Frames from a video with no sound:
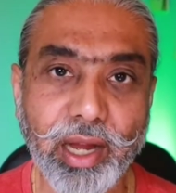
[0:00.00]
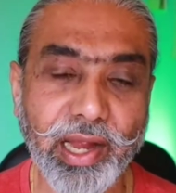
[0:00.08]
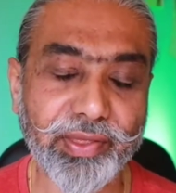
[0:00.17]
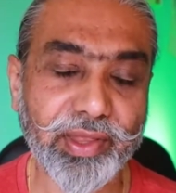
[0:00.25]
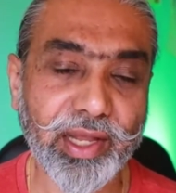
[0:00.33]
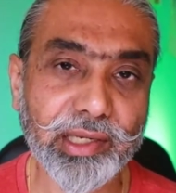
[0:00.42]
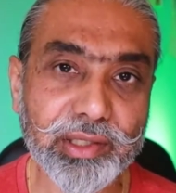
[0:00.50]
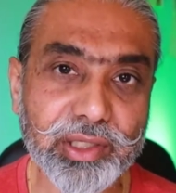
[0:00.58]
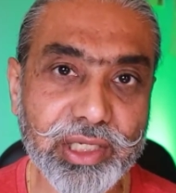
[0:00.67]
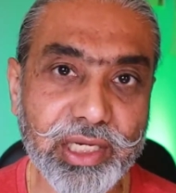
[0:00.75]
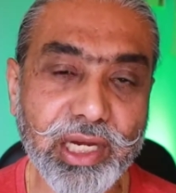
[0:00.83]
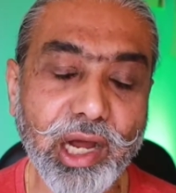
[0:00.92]
and then
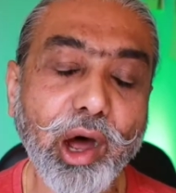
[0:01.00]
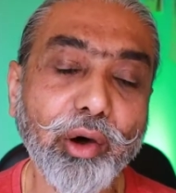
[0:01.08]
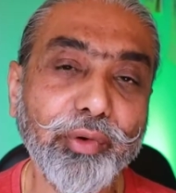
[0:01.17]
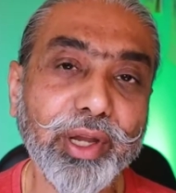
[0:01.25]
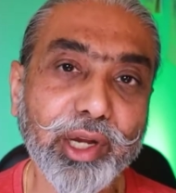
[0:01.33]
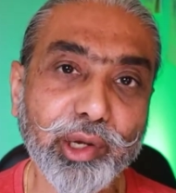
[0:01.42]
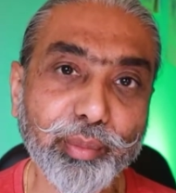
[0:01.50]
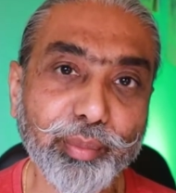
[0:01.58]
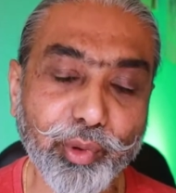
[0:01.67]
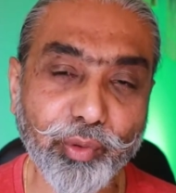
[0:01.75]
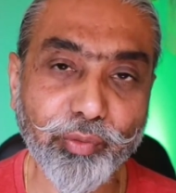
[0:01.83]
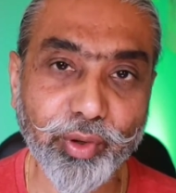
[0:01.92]
see how we can
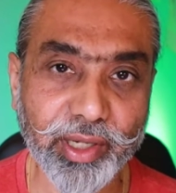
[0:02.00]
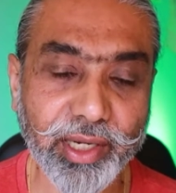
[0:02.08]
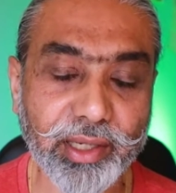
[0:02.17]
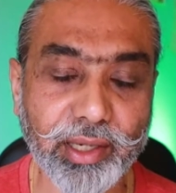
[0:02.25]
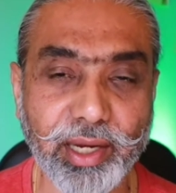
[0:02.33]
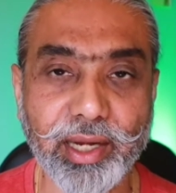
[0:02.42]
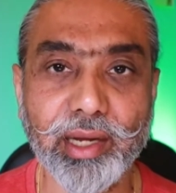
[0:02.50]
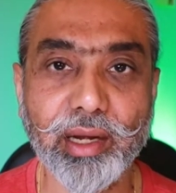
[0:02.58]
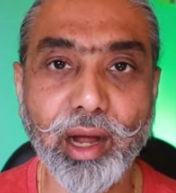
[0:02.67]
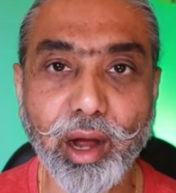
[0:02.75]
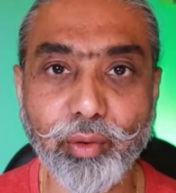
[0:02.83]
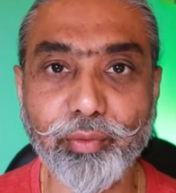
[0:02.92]
improve on it and
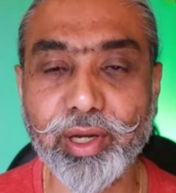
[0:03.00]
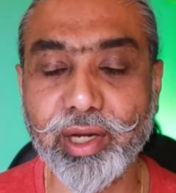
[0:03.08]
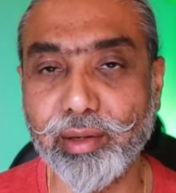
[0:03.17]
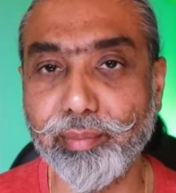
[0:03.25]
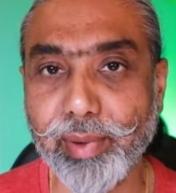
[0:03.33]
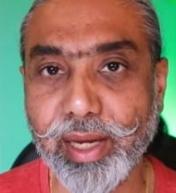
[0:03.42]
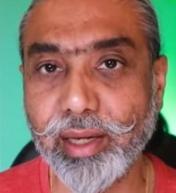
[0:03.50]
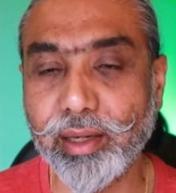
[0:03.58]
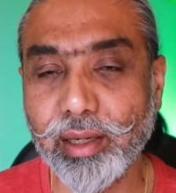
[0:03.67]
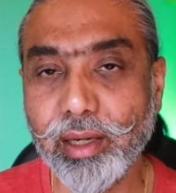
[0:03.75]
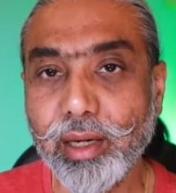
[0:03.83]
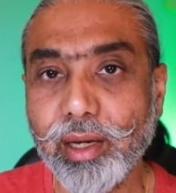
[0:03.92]
how we can make